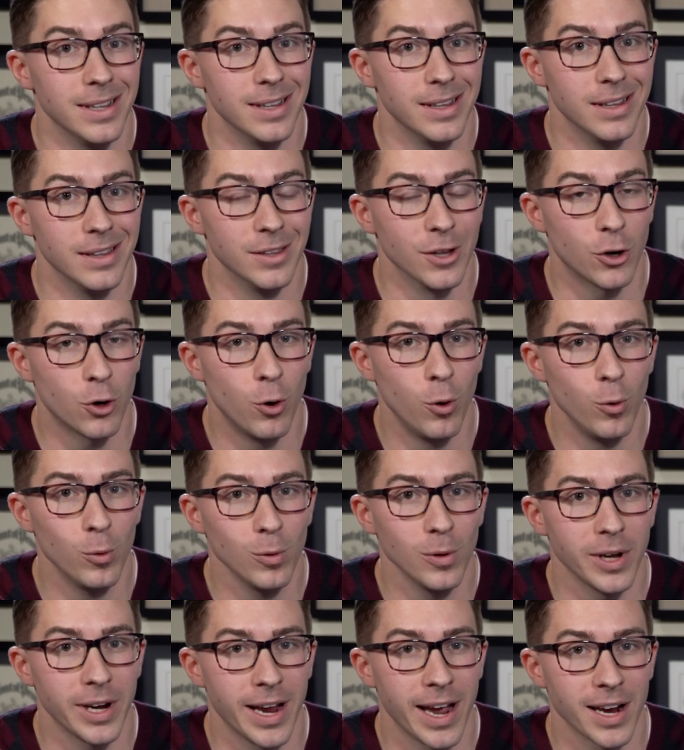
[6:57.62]
the
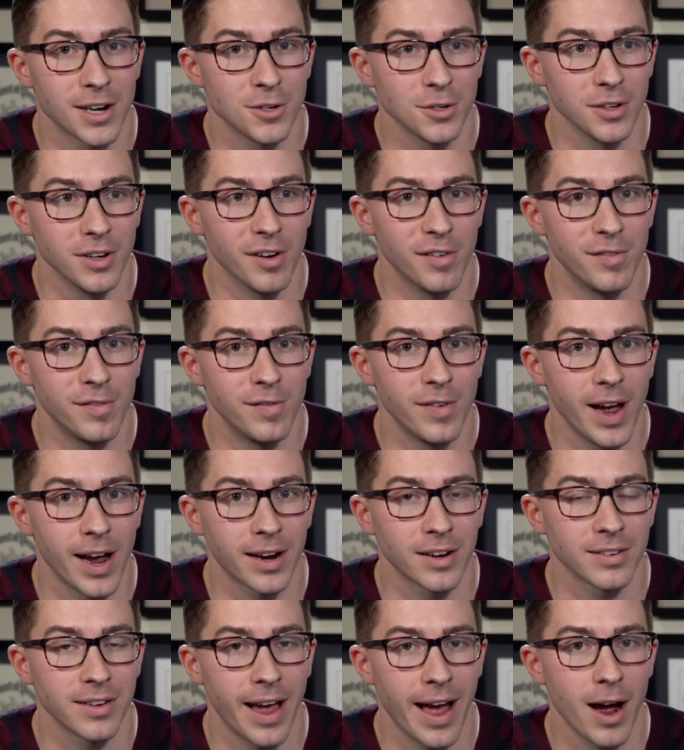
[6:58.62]
cooling actually
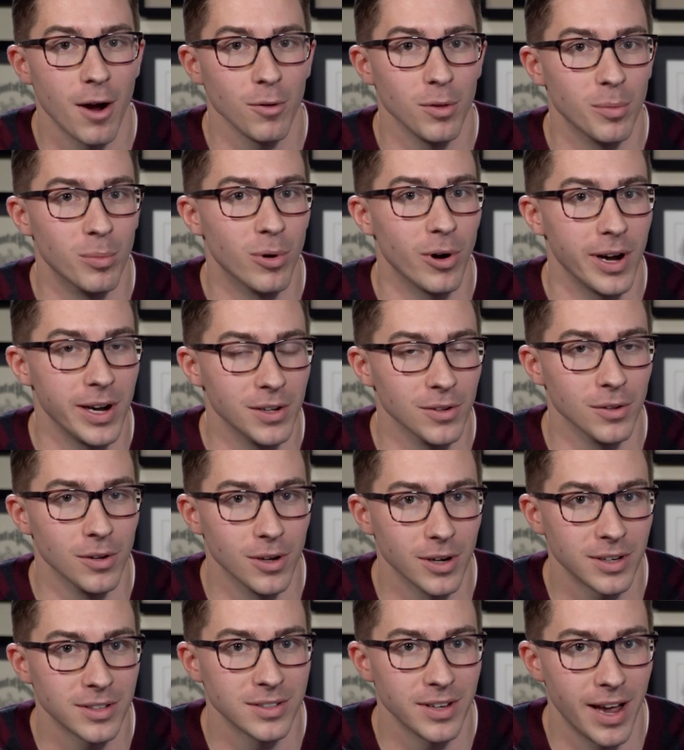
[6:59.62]
affects how the brain
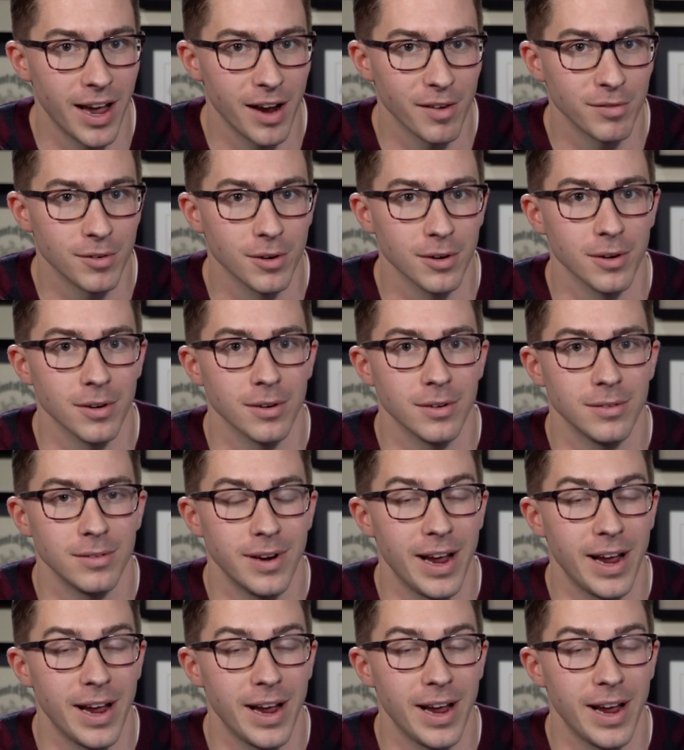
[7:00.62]
looks after